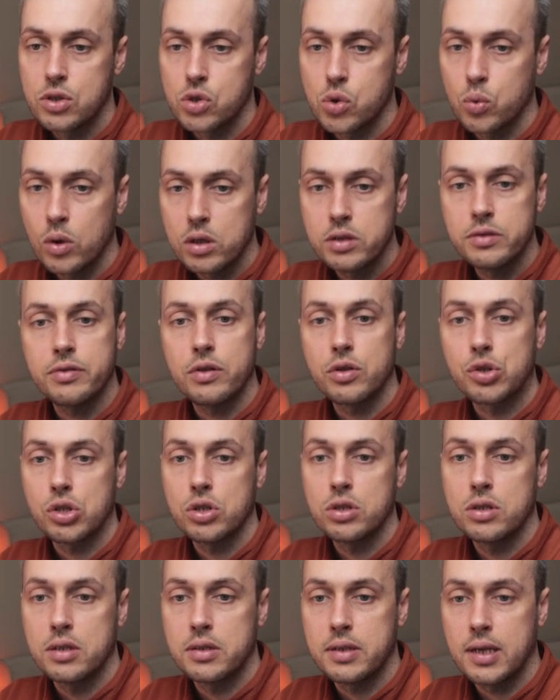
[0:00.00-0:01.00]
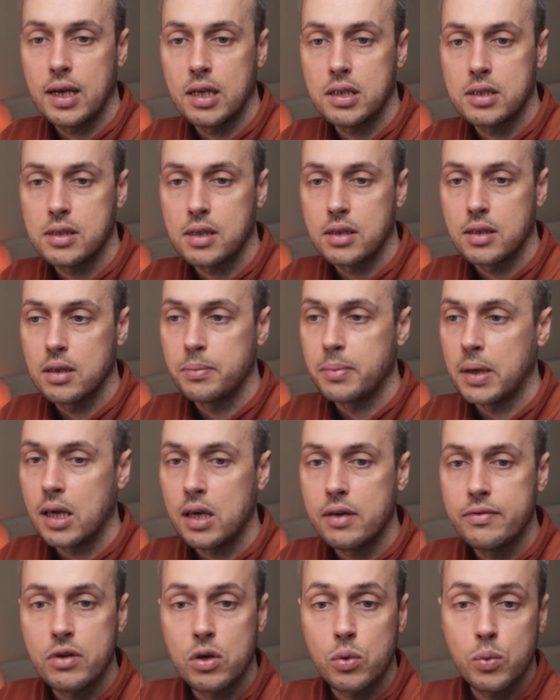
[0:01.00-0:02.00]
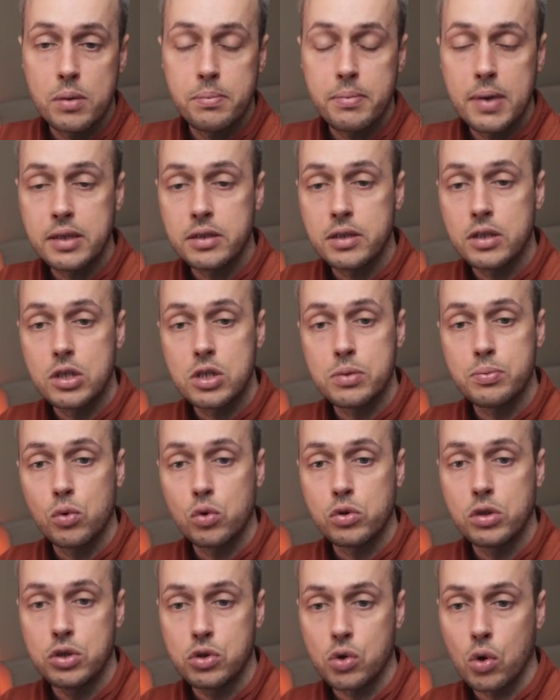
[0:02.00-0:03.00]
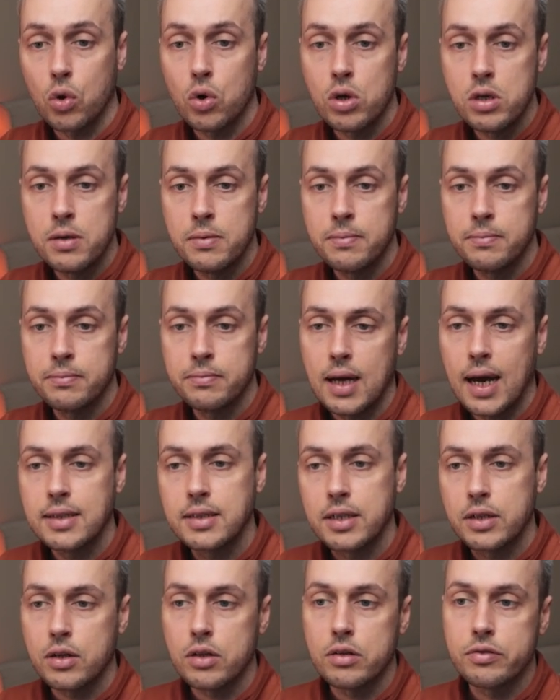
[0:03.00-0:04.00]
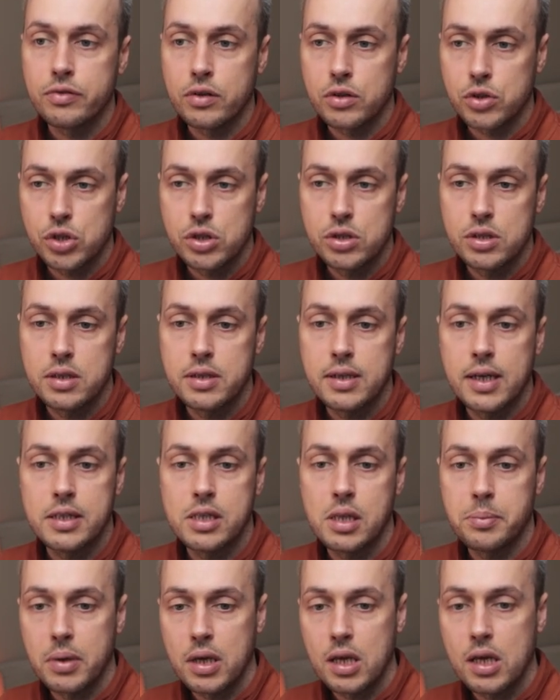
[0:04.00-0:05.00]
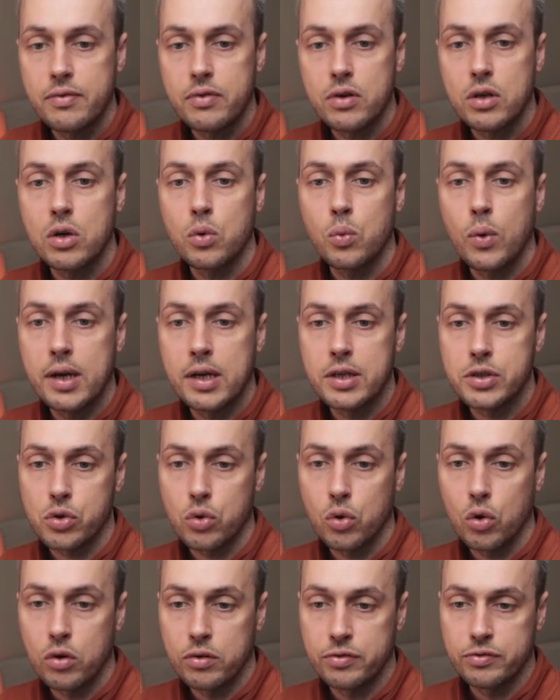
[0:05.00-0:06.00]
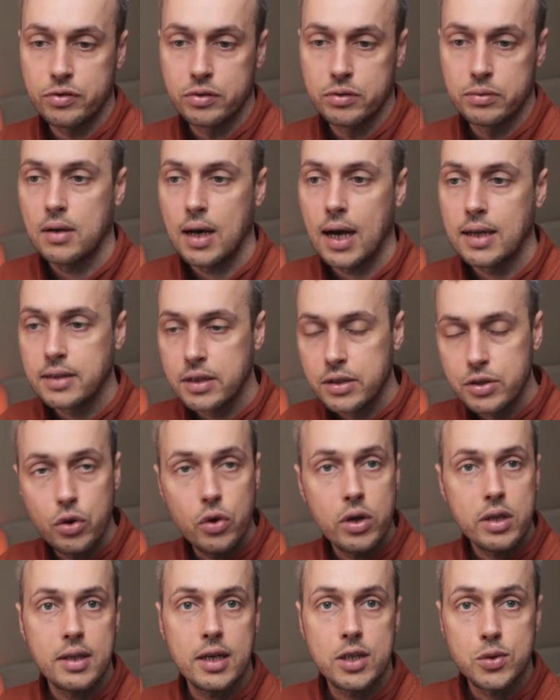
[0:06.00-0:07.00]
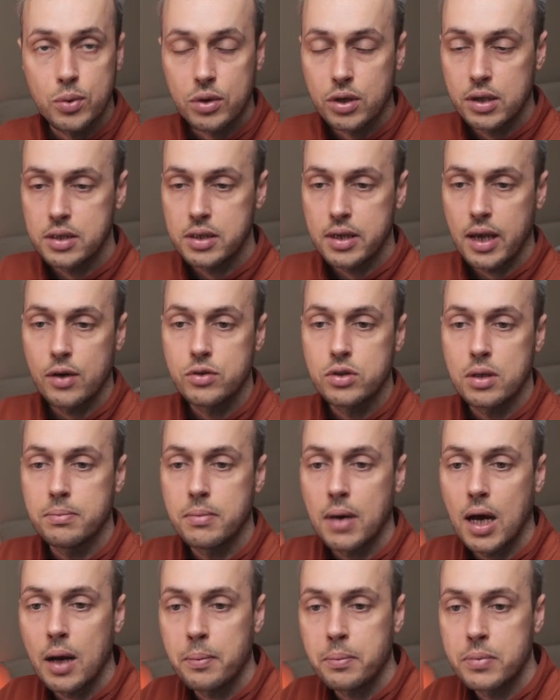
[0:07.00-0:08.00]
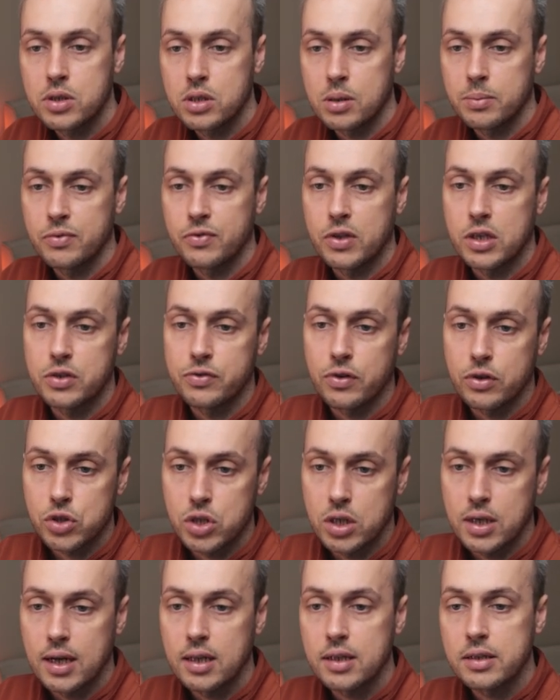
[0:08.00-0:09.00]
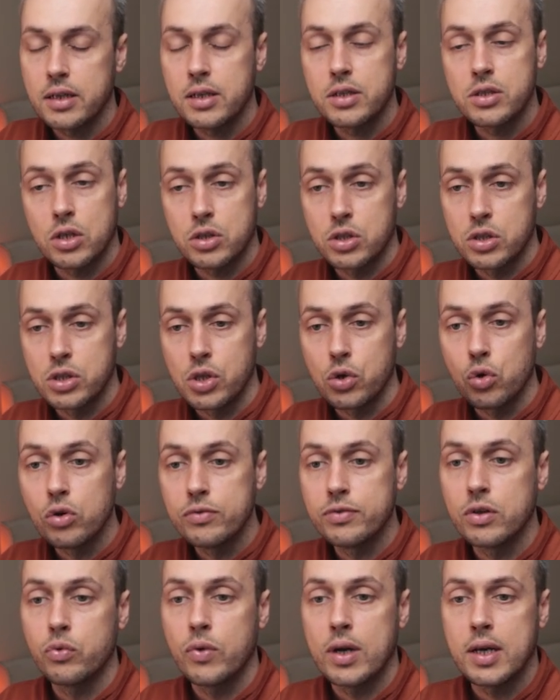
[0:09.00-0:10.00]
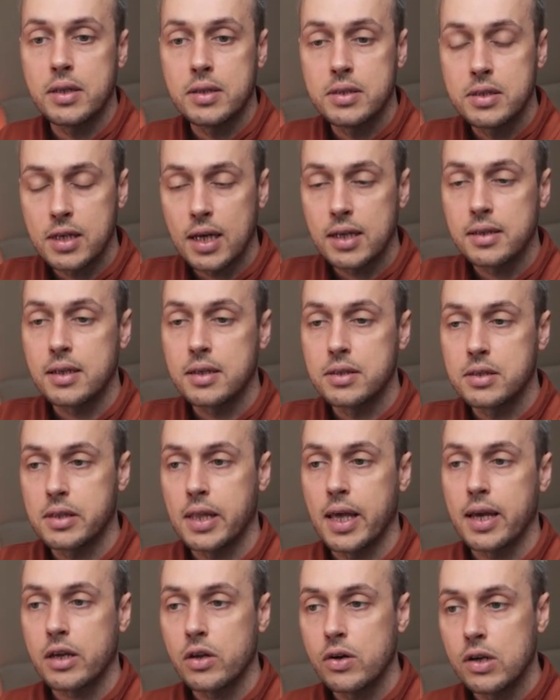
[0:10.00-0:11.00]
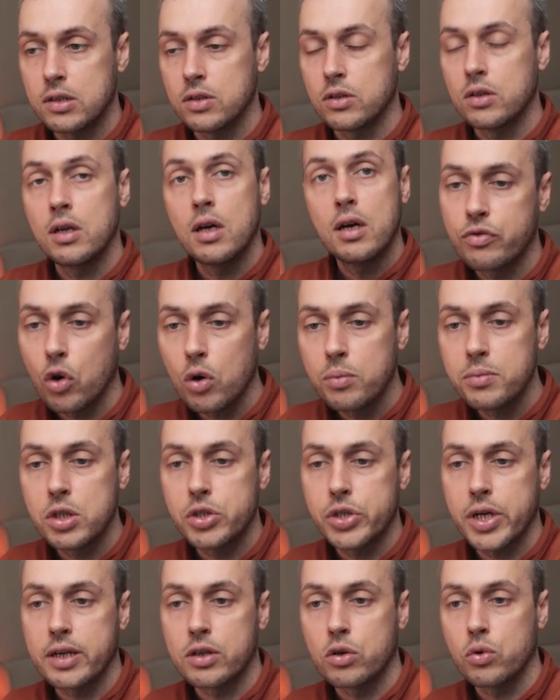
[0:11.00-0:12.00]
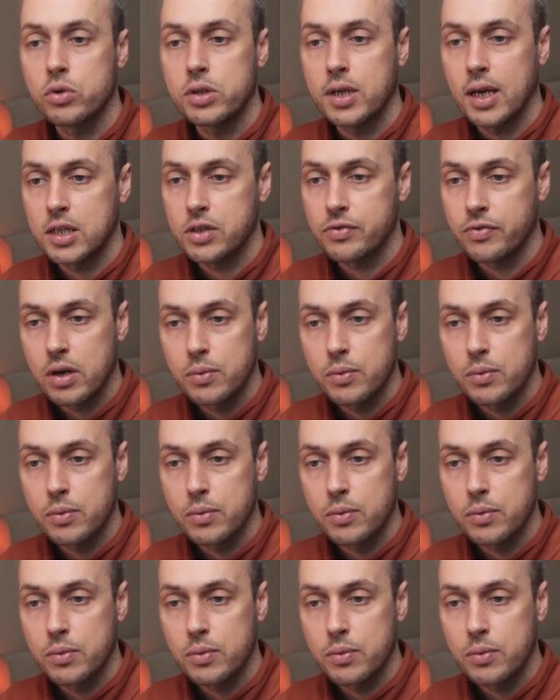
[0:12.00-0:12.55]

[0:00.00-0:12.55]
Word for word: So one function to test the behavior when maintenance mode is on, and another function to test the behavior when it's off. And in doing this, we're going to see how to map some of this functionality, such as the override settings decorator, from the Django test